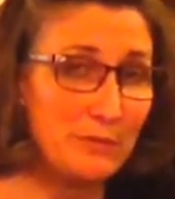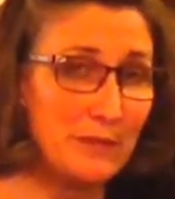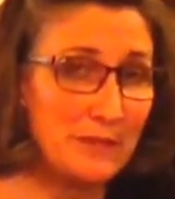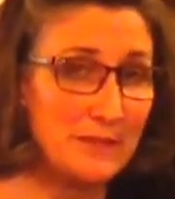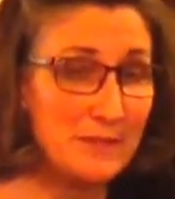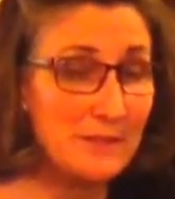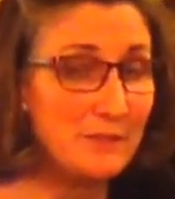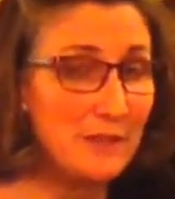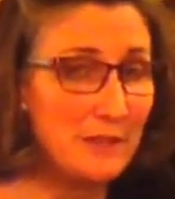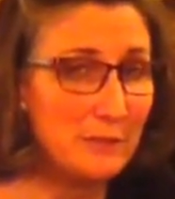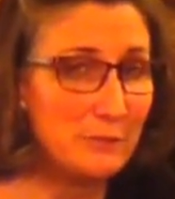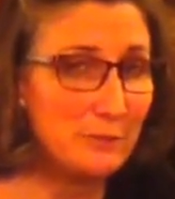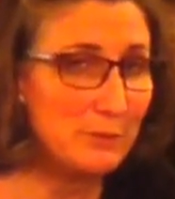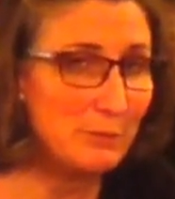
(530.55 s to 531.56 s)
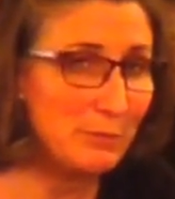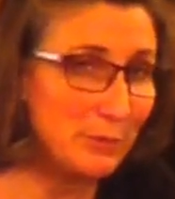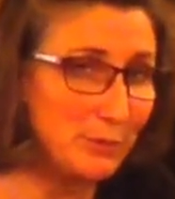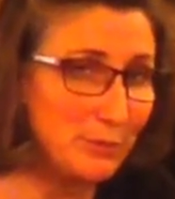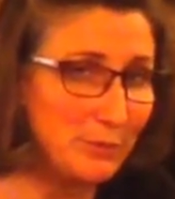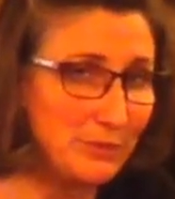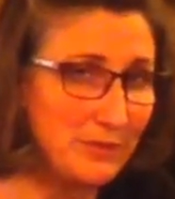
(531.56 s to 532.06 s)
I guess the final
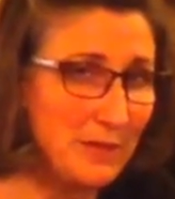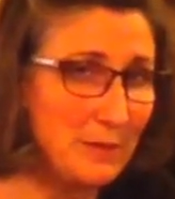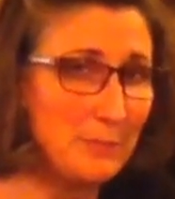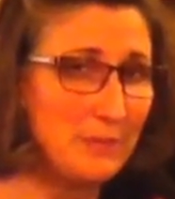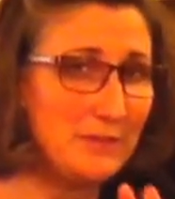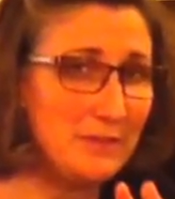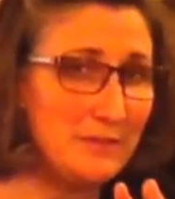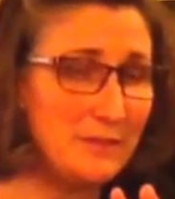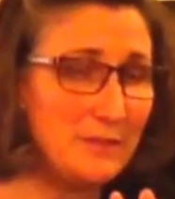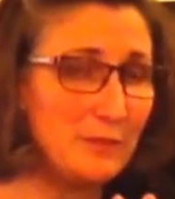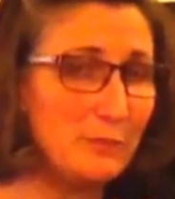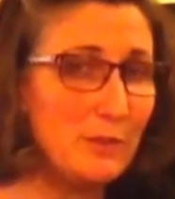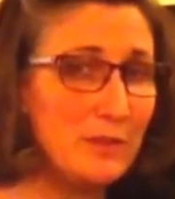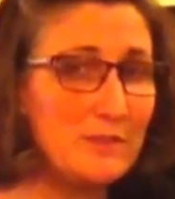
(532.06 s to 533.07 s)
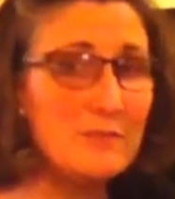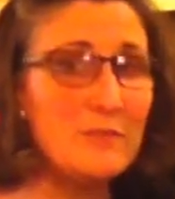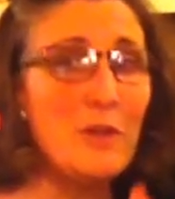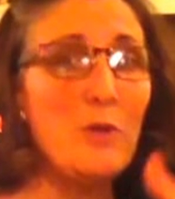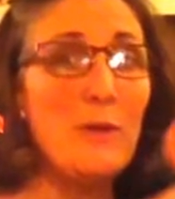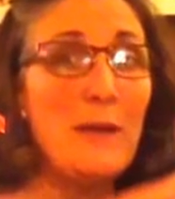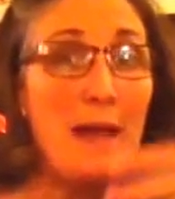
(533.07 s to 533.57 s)
rebirth would have happened, and then there was
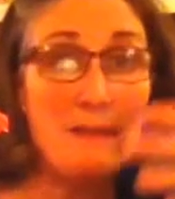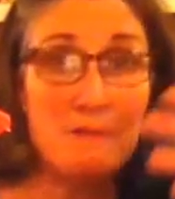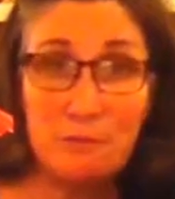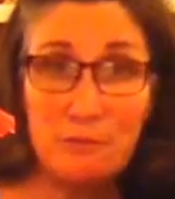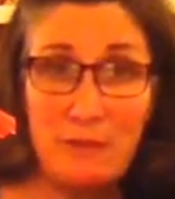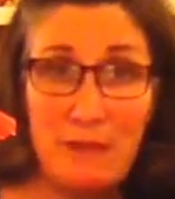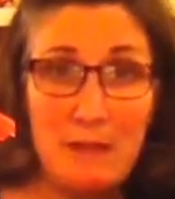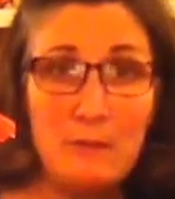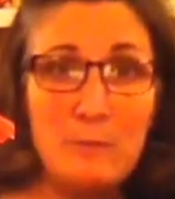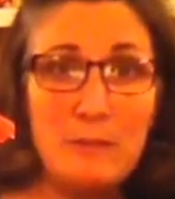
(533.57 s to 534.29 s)
no after that,